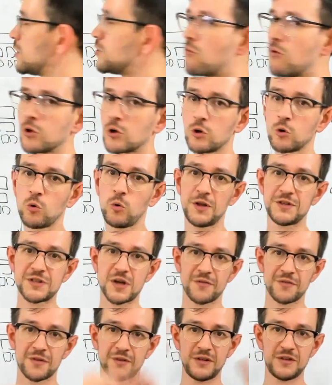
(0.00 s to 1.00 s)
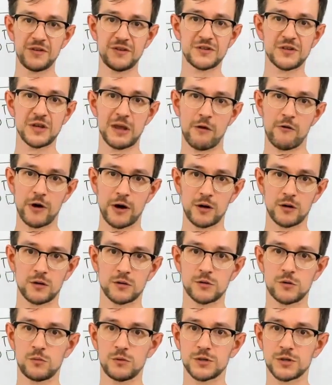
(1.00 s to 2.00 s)
you want to calculate something in this area.
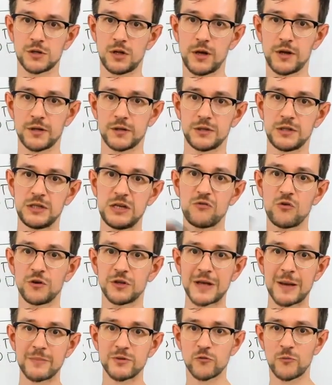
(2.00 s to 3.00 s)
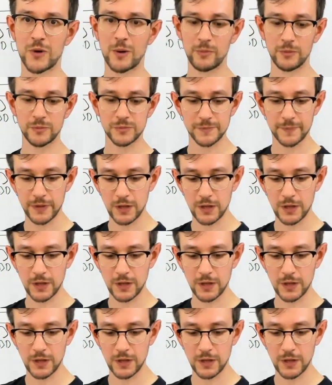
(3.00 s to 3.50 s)
So it's like different types of problems.